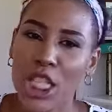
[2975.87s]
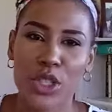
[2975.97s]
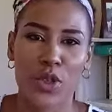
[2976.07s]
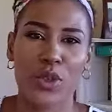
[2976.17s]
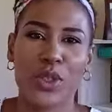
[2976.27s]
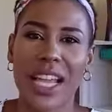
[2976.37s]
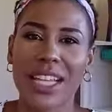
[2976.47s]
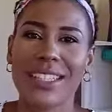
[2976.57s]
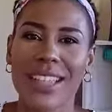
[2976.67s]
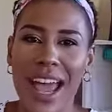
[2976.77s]
So
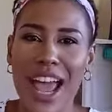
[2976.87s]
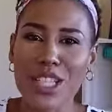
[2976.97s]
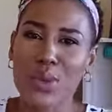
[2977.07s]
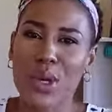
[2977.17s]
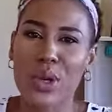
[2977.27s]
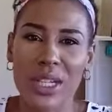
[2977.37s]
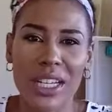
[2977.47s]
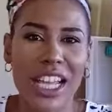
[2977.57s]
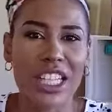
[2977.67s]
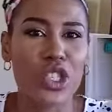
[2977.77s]
next class, we're going to
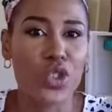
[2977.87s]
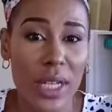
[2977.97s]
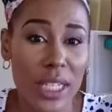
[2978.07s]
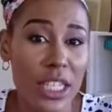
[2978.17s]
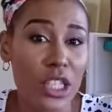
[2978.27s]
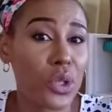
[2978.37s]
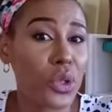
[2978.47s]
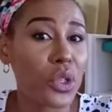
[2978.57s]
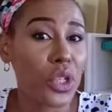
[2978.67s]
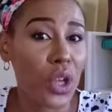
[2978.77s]
get straight
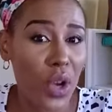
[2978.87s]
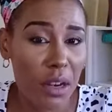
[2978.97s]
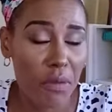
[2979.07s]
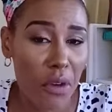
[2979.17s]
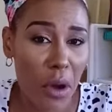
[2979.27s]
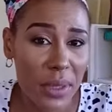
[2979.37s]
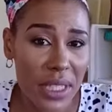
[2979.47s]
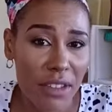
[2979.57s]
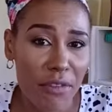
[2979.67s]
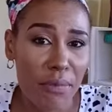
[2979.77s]
into your
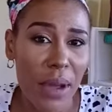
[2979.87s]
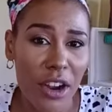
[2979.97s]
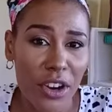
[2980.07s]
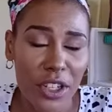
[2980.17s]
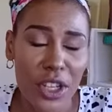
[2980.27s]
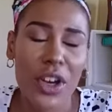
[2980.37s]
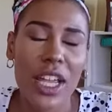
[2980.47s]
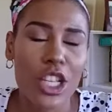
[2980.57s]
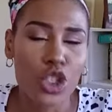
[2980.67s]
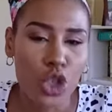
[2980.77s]
informative, your
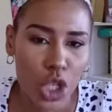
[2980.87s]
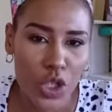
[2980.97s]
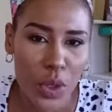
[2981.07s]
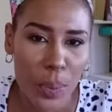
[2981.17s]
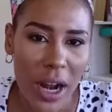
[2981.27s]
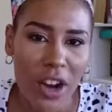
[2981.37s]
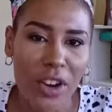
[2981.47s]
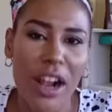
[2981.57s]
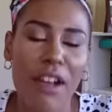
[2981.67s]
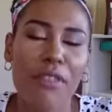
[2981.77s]
introductory
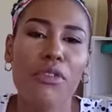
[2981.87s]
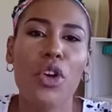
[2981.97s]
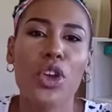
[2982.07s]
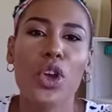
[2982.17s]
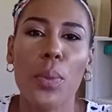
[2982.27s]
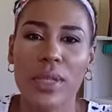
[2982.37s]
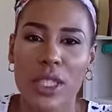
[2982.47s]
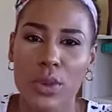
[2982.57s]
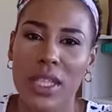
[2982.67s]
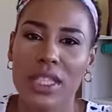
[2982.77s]
paragraph for your
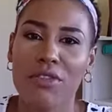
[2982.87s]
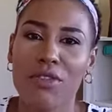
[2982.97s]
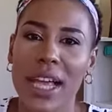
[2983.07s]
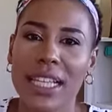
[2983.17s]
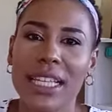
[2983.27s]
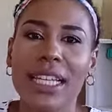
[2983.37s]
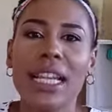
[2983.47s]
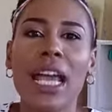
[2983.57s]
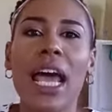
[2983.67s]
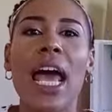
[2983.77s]
persuasive writing.
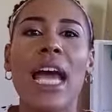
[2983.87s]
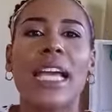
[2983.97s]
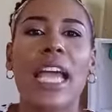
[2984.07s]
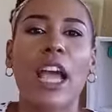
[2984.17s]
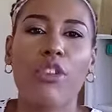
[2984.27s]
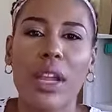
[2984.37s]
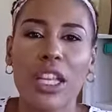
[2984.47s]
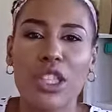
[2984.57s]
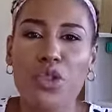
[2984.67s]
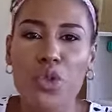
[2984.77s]
Get
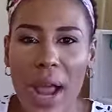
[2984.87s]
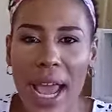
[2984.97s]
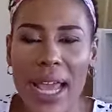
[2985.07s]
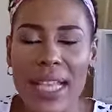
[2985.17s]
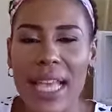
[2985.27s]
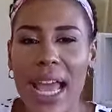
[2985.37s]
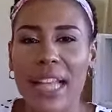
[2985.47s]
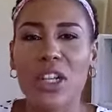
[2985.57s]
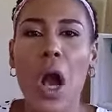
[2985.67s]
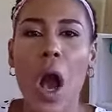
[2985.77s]
ready to write
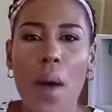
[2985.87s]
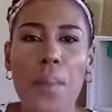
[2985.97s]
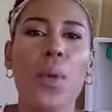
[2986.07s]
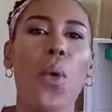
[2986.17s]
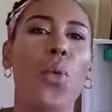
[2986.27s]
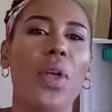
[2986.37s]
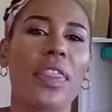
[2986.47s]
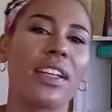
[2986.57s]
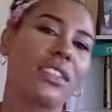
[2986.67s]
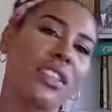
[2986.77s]
and come with
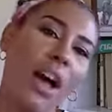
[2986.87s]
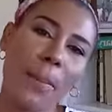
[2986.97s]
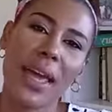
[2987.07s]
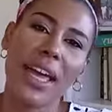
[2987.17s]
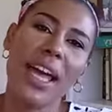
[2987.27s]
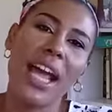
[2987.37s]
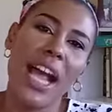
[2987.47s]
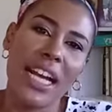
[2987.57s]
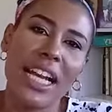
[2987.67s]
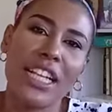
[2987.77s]
a topic
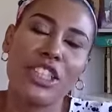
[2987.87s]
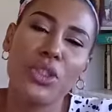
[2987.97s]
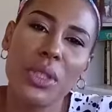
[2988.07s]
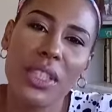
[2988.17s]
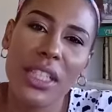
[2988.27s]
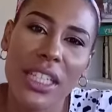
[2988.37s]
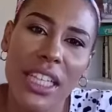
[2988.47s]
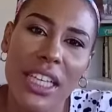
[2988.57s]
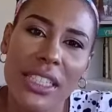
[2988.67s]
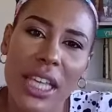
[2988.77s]
that you think
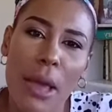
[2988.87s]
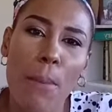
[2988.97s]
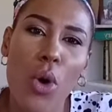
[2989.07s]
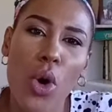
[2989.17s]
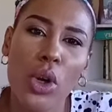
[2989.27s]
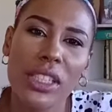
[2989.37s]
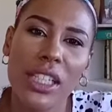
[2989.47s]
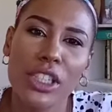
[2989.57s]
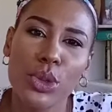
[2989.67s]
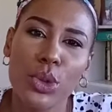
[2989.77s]
is
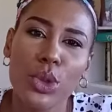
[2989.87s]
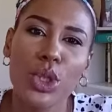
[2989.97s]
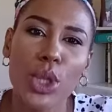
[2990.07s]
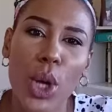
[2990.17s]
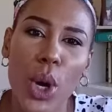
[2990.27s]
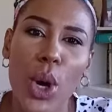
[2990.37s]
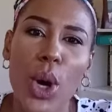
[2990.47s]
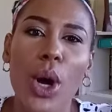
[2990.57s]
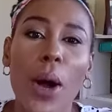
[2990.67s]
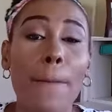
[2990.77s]
important to
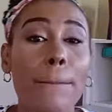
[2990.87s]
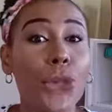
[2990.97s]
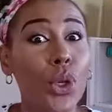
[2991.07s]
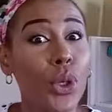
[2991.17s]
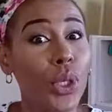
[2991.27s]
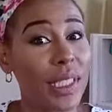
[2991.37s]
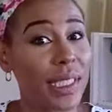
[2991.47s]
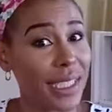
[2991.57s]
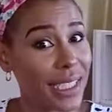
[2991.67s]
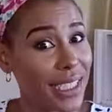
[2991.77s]
your
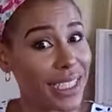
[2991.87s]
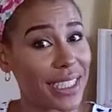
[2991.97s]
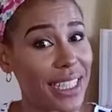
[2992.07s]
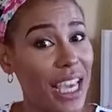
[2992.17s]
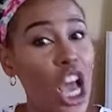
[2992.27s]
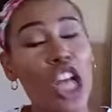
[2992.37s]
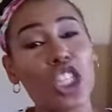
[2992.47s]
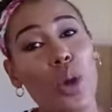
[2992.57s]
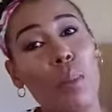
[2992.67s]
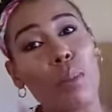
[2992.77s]
community.
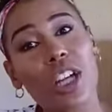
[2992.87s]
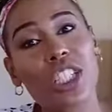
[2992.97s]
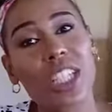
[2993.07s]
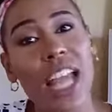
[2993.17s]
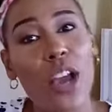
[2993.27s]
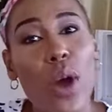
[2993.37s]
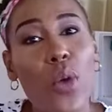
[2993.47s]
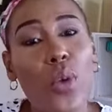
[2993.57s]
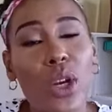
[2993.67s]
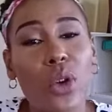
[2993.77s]
So much like when
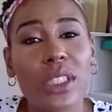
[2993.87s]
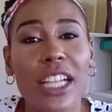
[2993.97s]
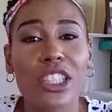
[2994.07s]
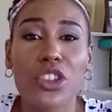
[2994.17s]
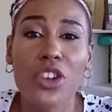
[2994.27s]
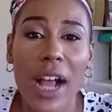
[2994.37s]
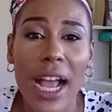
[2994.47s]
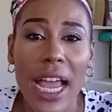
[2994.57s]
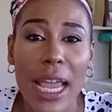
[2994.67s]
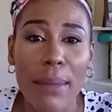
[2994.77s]
we looked at
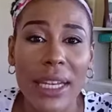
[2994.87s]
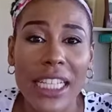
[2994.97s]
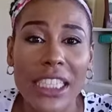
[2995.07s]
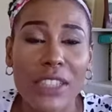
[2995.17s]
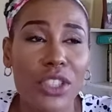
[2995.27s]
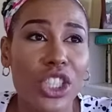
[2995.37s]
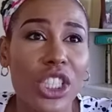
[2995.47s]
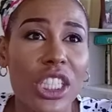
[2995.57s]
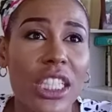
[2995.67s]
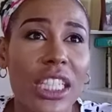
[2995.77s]
crime in
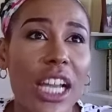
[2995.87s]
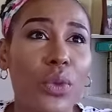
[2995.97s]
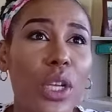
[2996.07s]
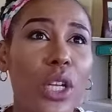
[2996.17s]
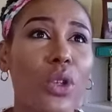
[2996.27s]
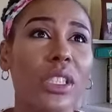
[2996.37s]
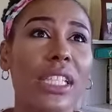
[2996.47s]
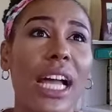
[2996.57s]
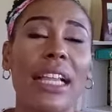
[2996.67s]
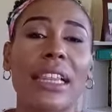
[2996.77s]
SVG and we looked
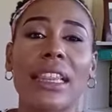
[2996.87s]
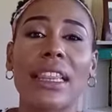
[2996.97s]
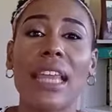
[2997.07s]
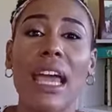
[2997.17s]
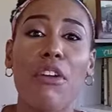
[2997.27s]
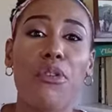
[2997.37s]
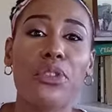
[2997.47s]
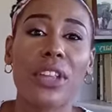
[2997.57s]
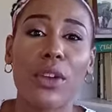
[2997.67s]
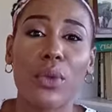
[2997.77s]
at
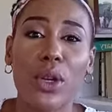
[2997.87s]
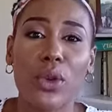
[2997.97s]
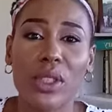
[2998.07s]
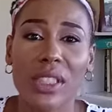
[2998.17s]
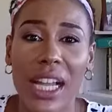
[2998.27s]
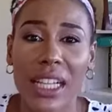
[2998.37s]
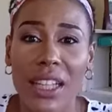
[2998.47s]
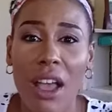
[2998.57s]
theft and we looked at